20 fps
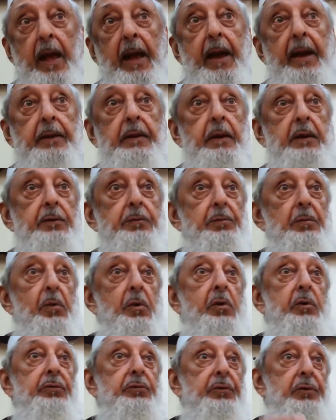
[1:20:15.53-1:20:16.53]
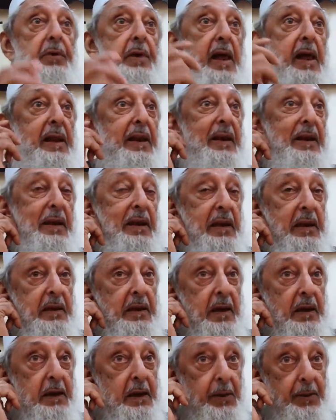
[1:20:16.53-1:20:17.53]
And it's most likely
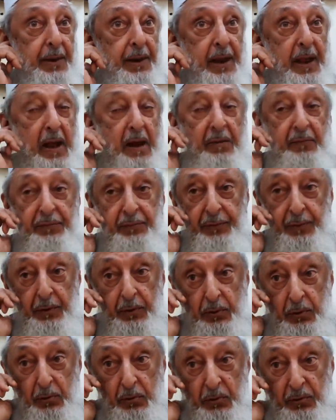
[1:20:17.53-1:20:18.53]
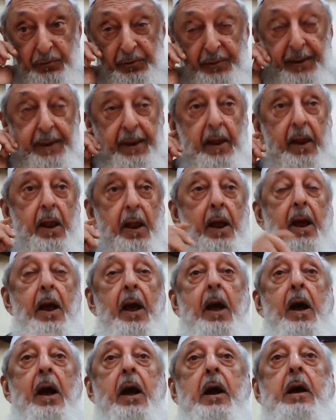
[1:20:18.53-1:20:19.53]
that he will have to use a
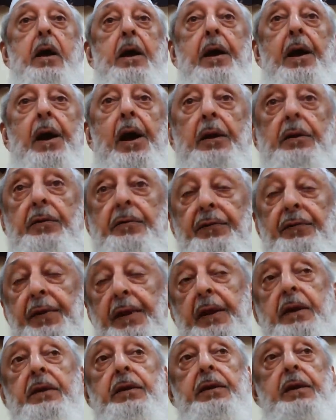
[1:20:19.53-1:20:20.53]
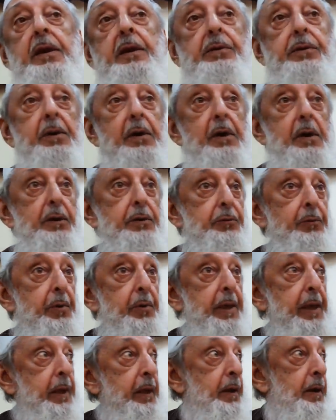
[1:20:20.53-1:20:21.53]
convenient
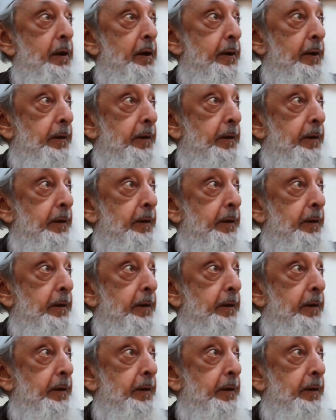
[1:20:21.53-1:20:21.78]
earthquake,